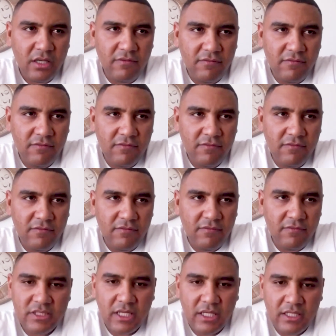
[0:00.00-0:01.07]
if you can't
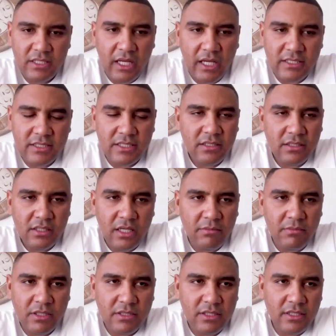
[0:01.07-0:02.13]
afford the sanitizer,
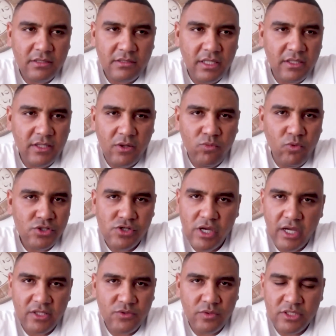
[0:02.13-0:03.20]
I mean, then, then, then wash
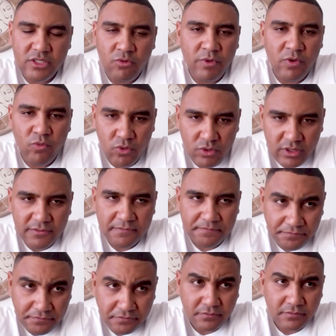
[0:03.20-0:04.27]
your hands with soapy water.
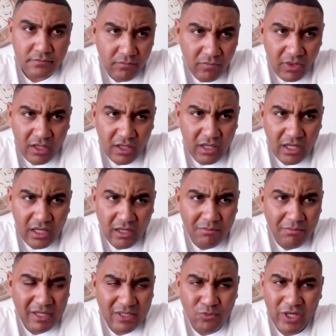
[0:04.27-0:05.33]

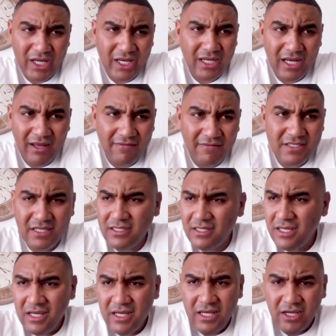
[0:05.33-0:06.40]
Um, but wearing gloves
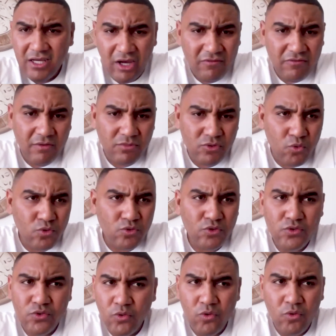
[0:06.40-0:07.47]
and going from door
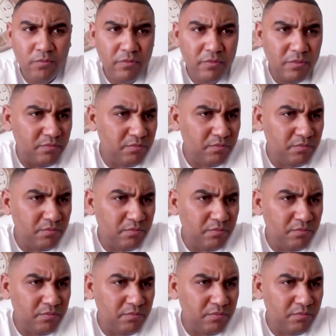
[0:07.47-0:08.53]
to door,
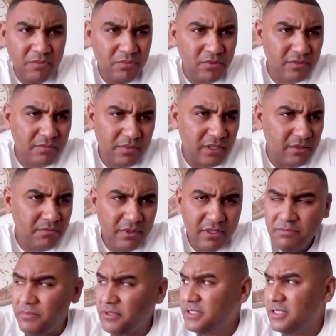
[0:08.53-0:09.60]
you know, people, per,
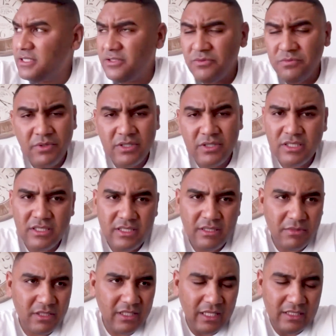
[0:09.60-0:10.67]
per persons to persons,
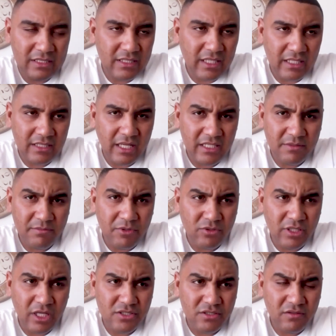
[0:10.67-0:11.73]
I mean, that's, that, that's a
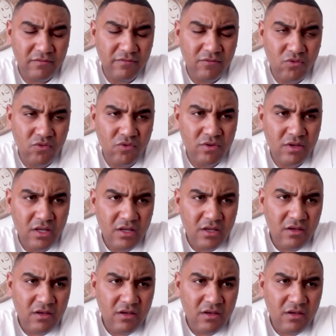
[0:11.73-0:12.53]
potential for,